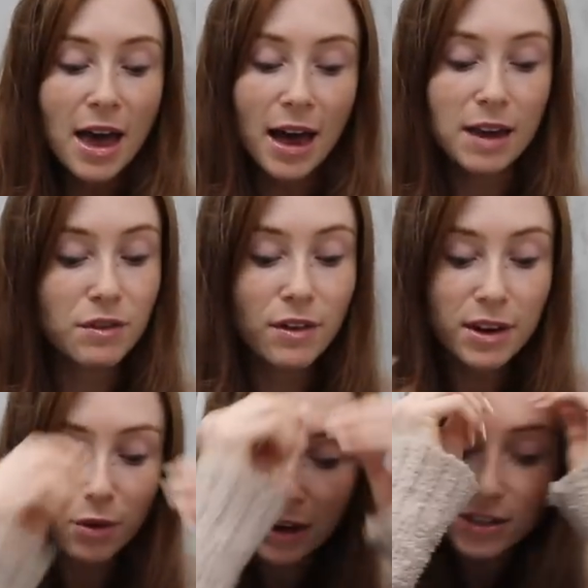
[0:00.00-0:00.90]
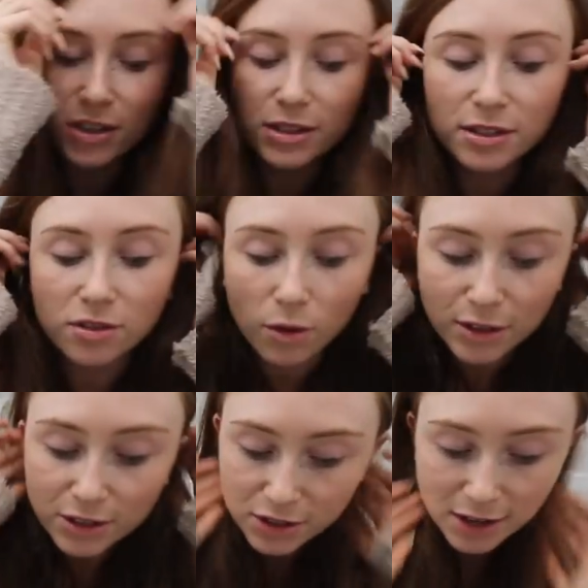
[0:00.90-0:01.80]
And if you have any questions, as
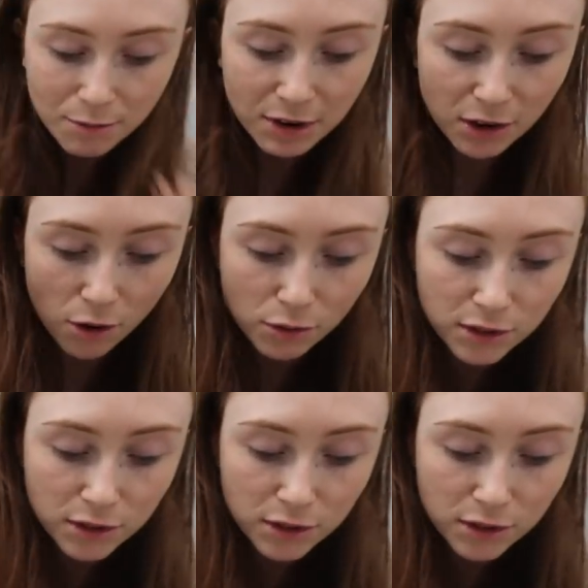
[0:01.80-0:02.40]
always, just let me know.